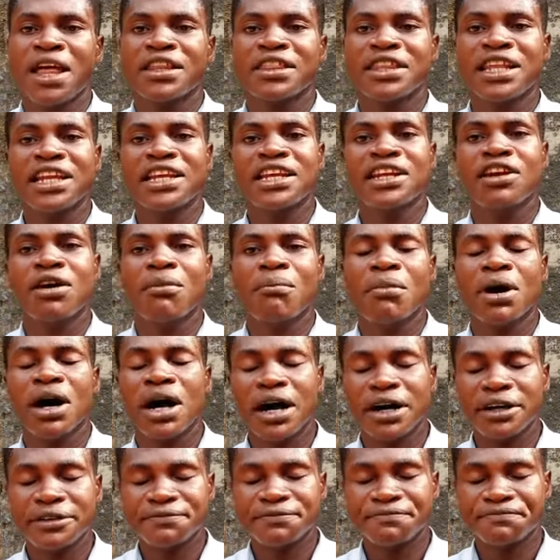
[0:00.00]
Then the
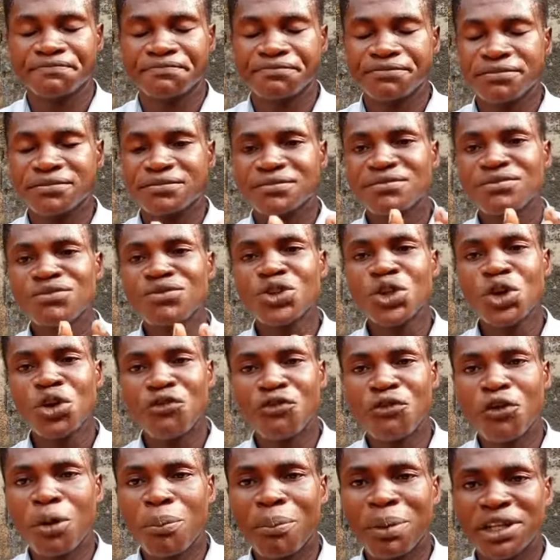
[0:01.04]
number
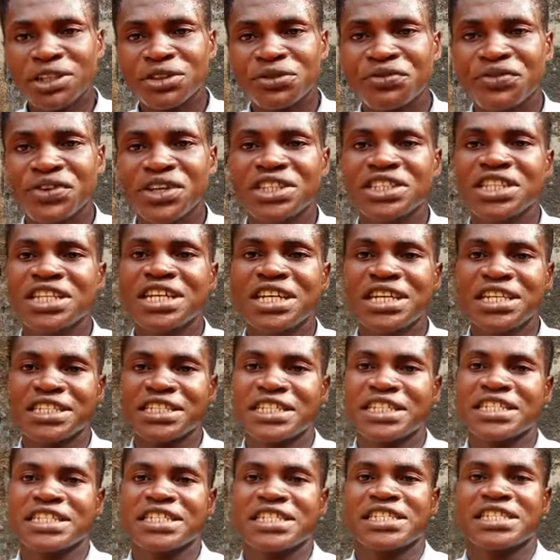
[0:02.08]
four part of it
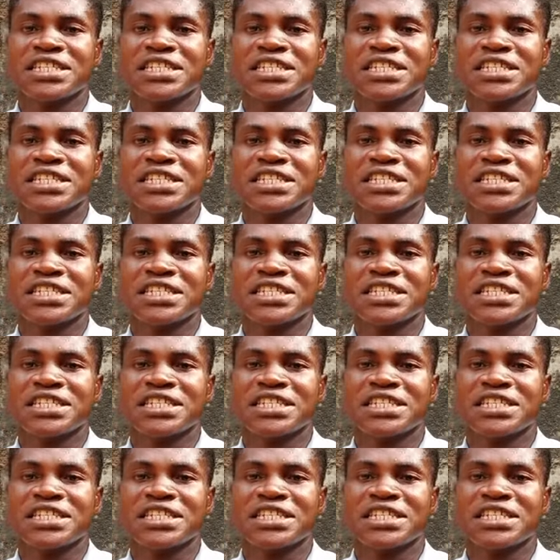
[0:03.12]
is